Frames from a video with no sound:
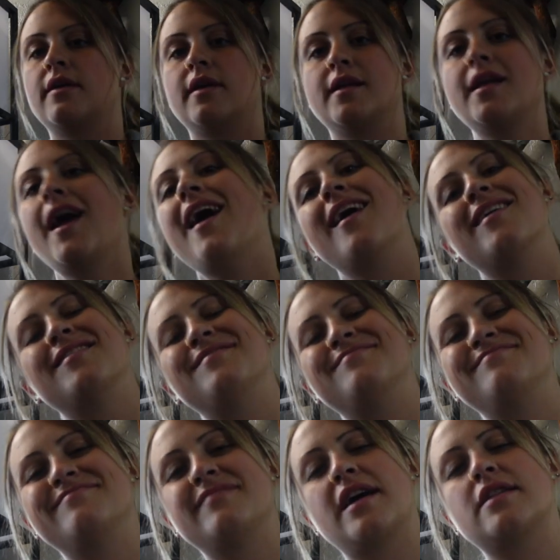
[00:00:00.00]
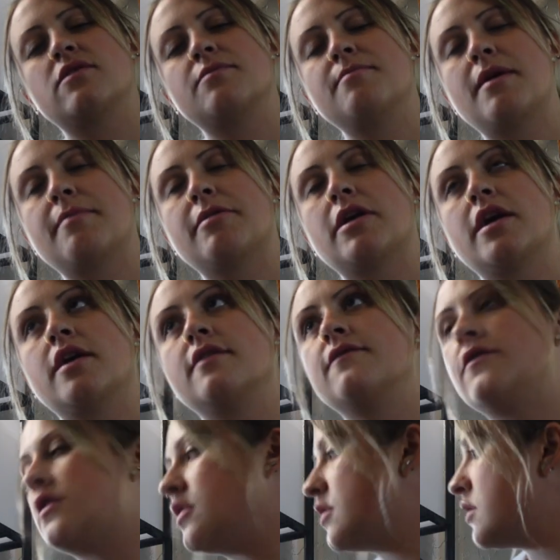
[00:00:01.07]
And yeah, that's my plan
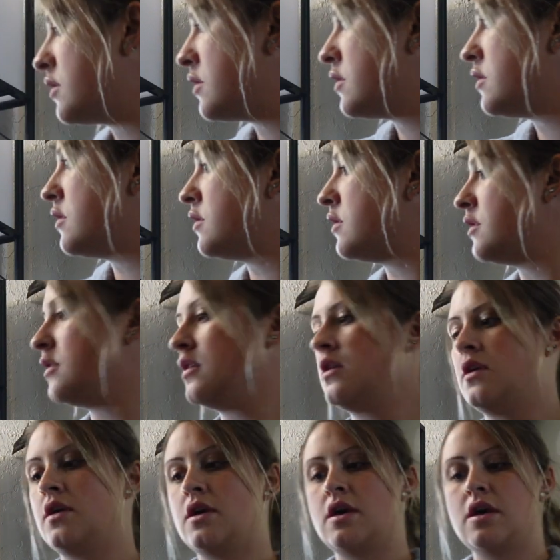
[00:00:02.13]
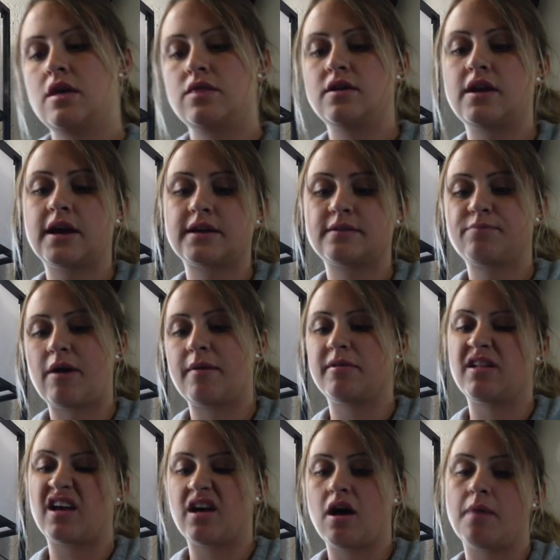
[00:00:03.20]
for the next
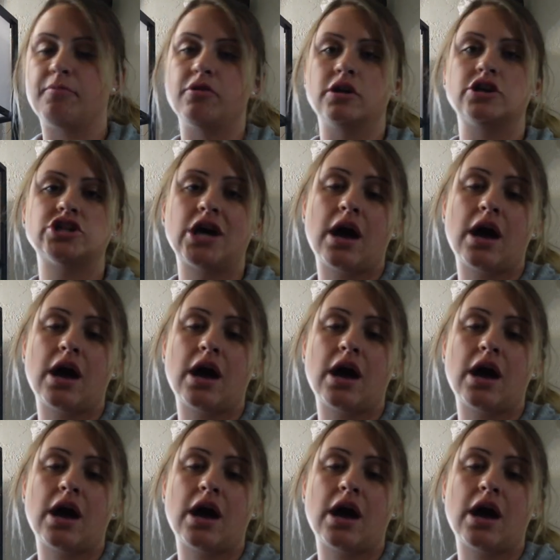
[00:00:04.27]
probably like couple-ish